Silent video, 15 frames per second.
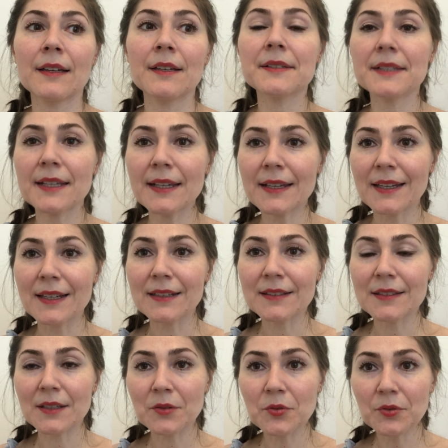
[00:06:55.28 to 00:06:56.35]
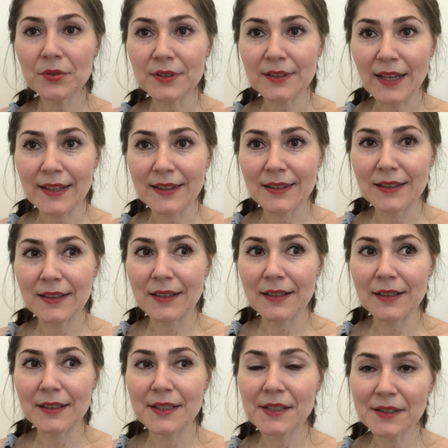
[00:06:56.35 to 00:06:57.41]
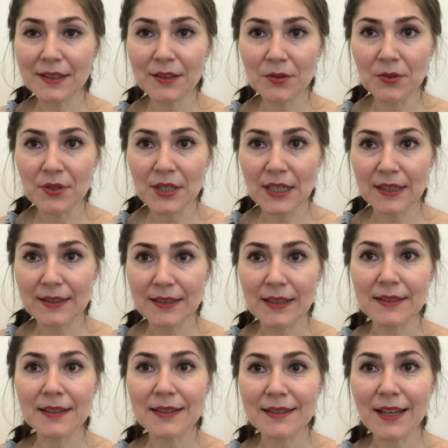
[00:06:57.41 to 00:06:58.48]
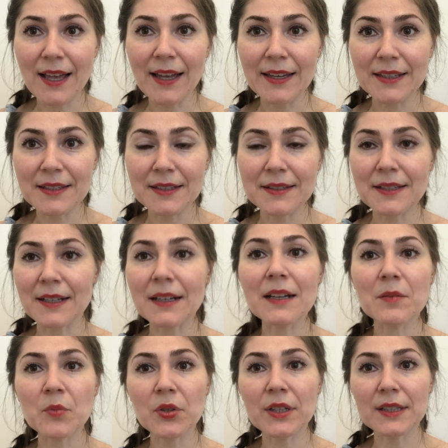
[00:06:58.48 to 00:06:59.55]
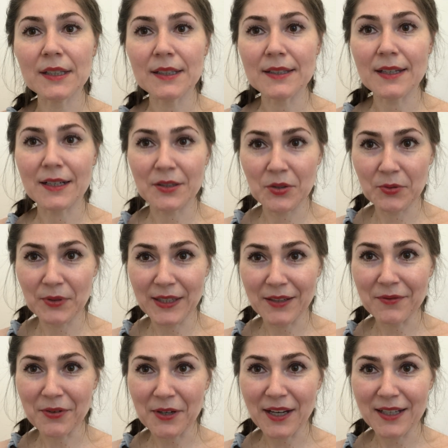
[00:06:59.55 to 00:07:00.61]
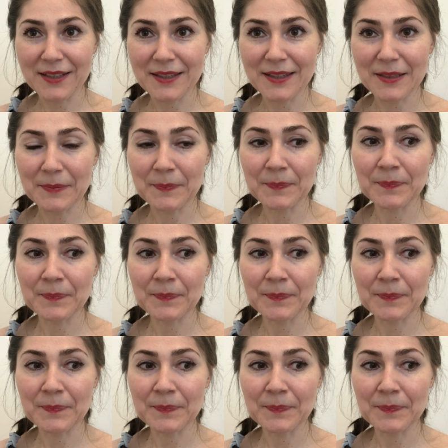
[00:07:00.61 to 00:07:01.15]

Seeing the good that institutions and societies and communities are doing for us.